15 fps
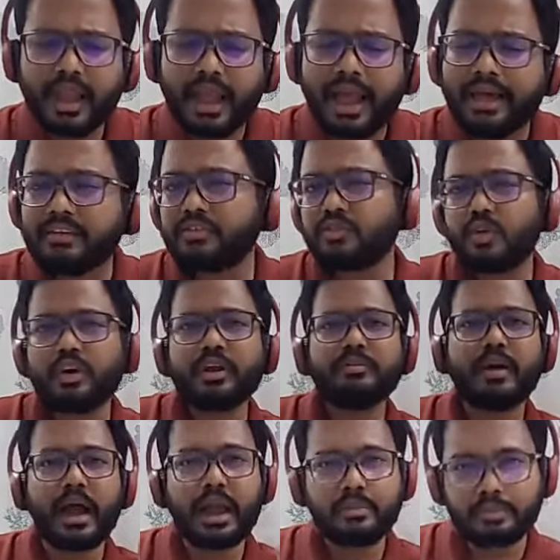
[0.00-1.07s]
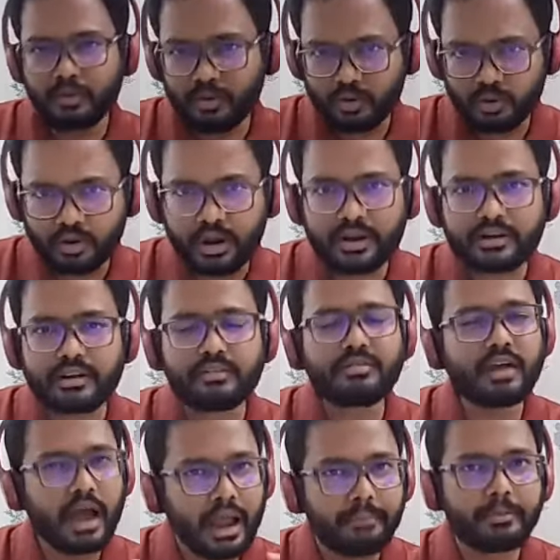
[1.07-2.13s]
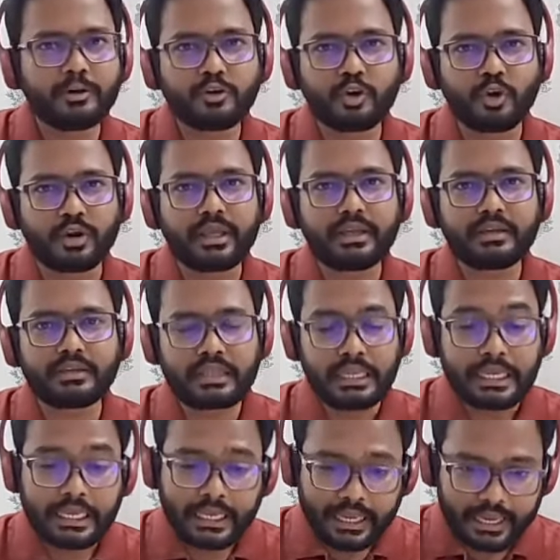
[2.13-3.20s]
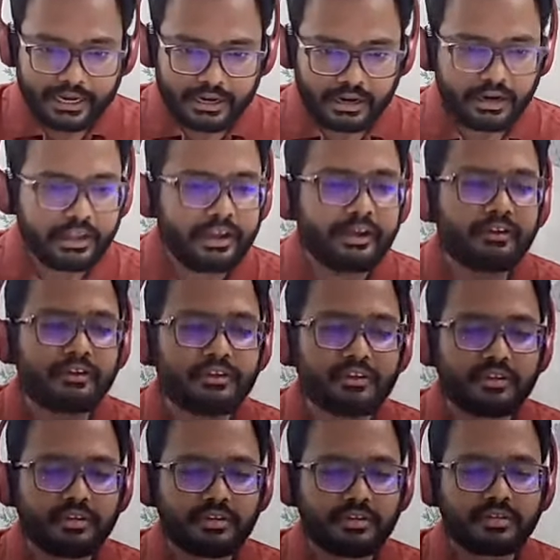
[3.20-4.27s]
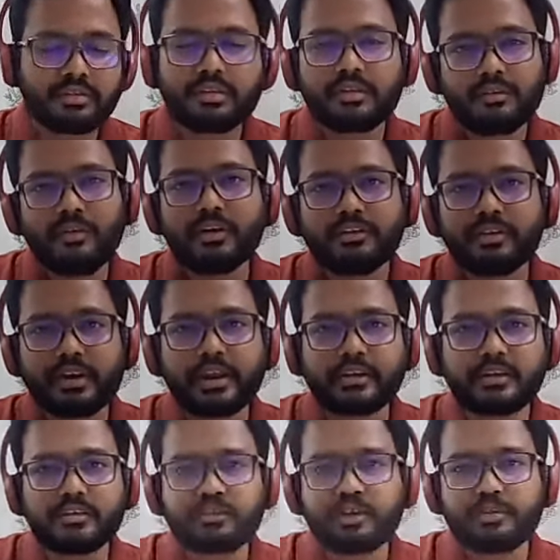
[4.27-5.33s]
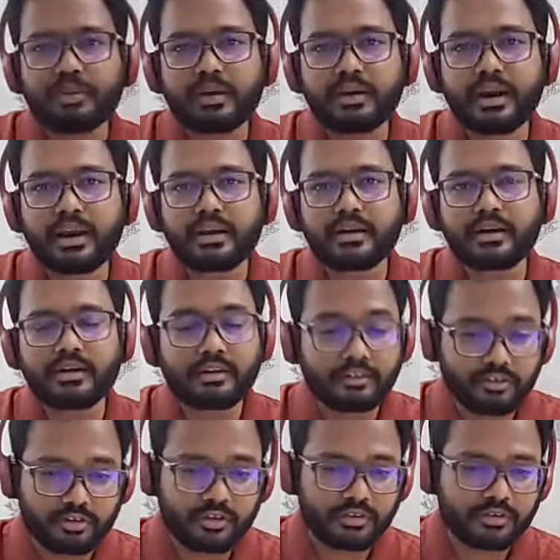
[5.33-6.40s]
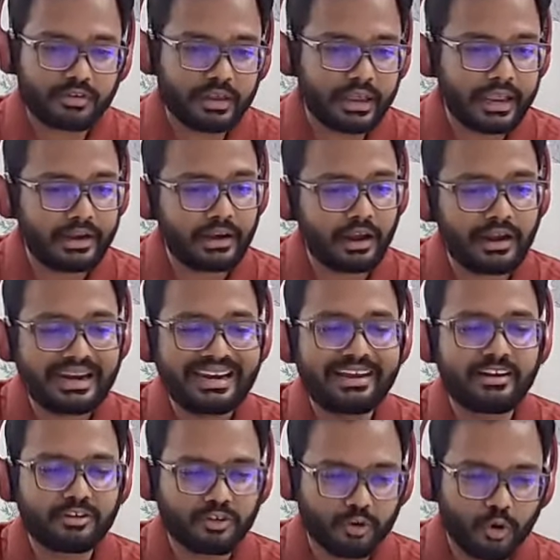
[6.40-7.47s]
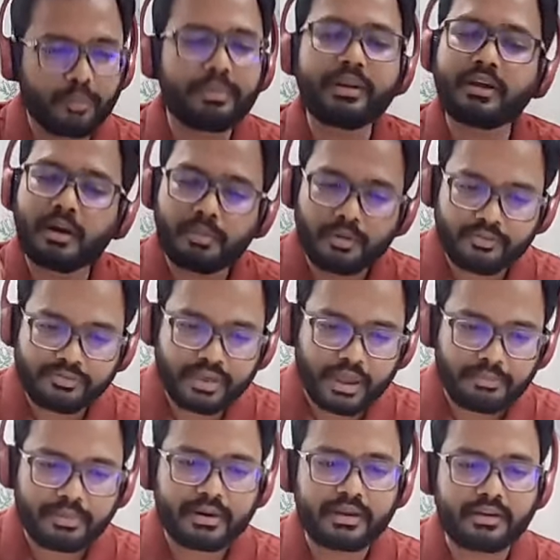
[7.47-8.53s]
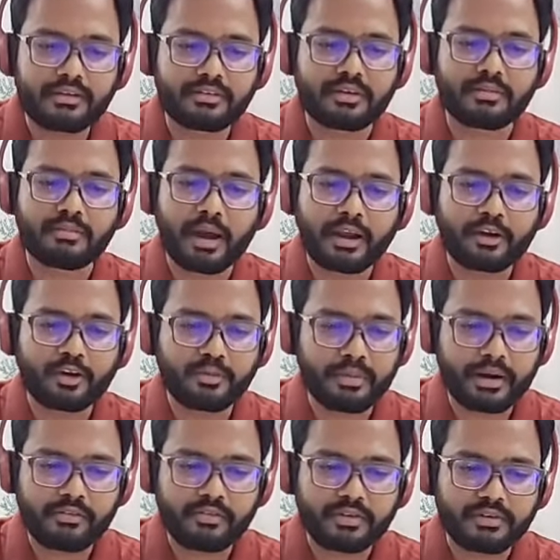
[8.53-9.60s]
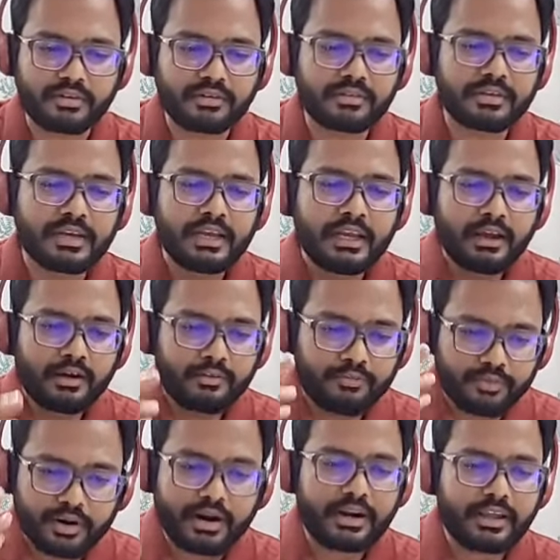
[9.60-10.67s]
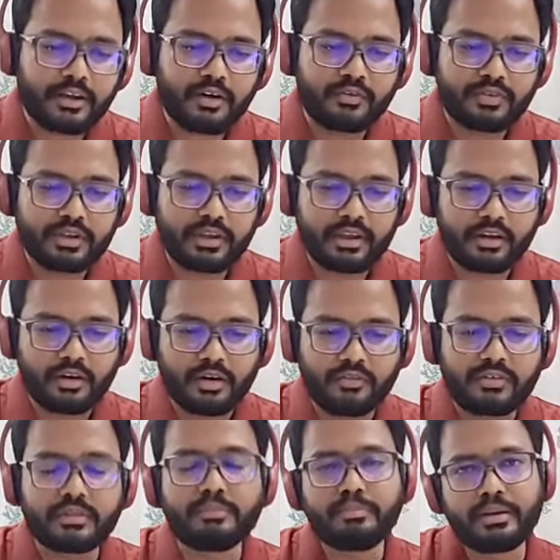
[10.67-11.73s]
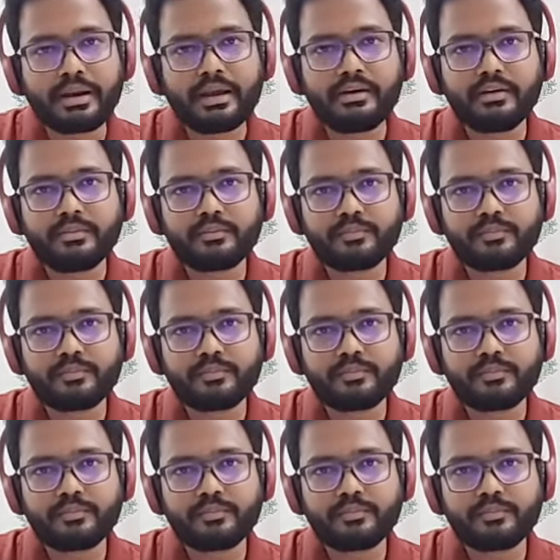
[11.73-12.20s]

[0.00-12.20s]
As sodium hypochlorite is hypertonic, it leads once it enters into periradicular tissues, it leads to opening up of capillaries and minute blood vessels. Flooding of the canal with blood